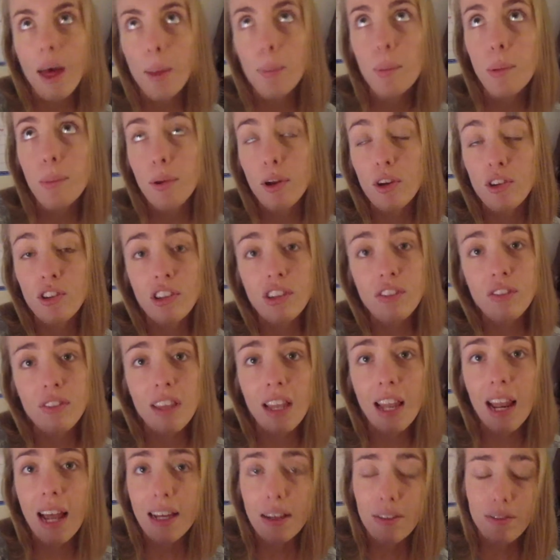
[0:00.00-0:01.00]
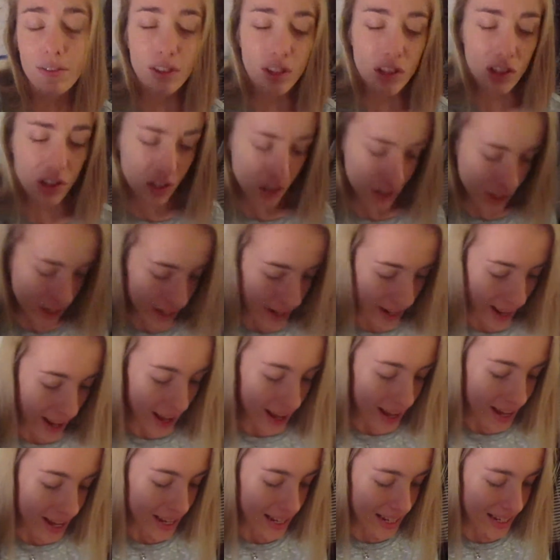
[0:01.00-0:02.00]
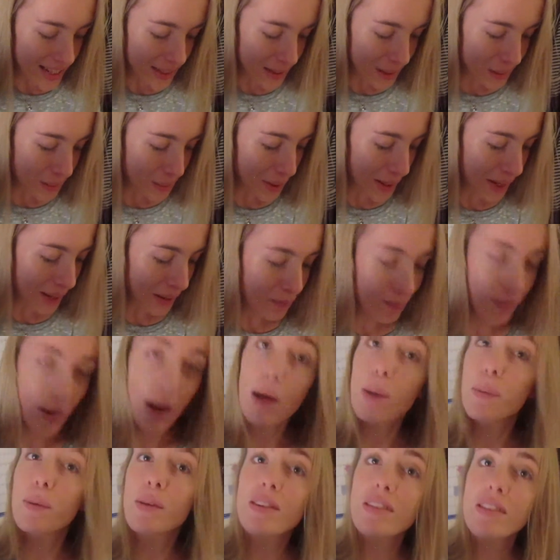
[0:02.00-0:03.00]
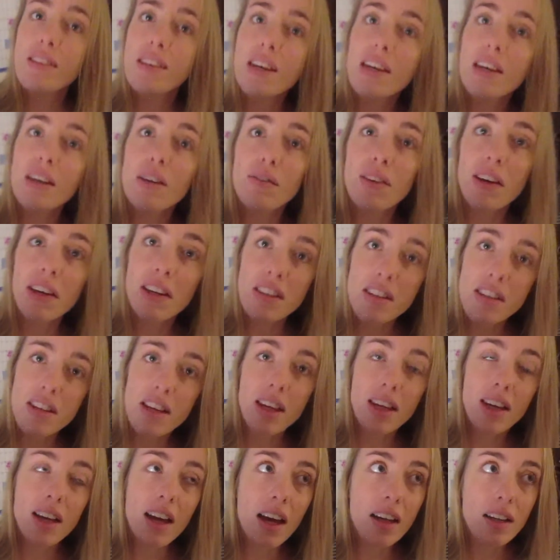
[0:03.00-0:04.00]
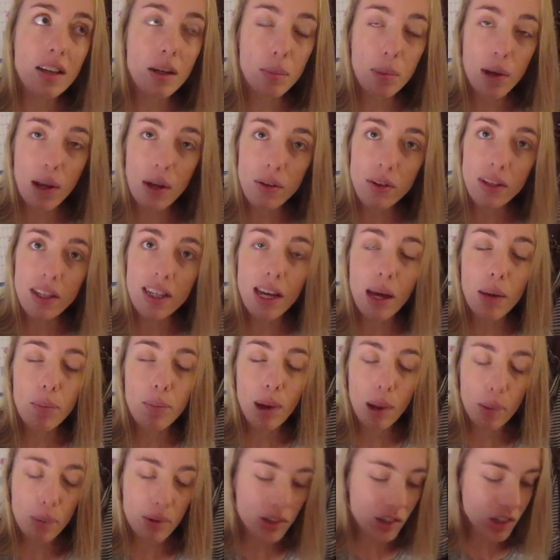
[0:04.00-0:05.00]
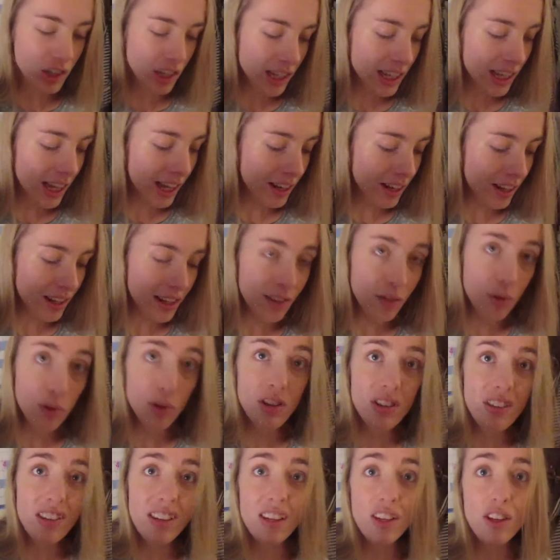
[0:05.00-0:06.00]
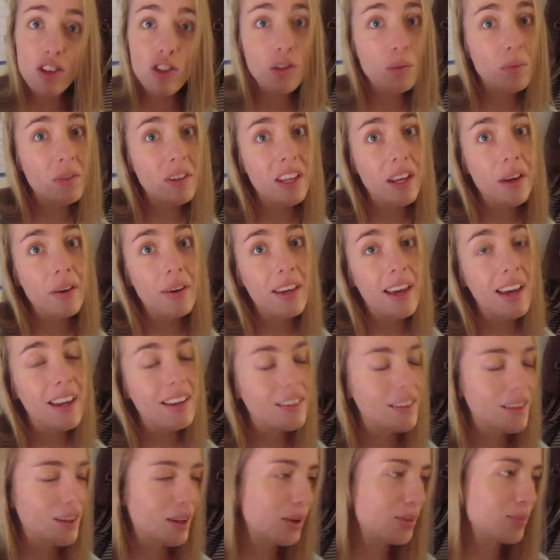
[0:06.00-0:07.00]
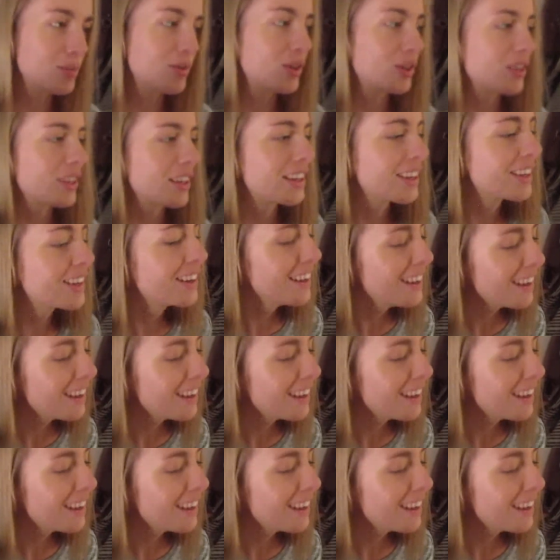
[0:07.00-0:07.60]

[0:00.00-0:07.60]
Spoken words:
Apologies for the lack of footage today. It has been a very busy day of editing and uploading and publishing, and I never want to see a YouTube video again. I'm joking.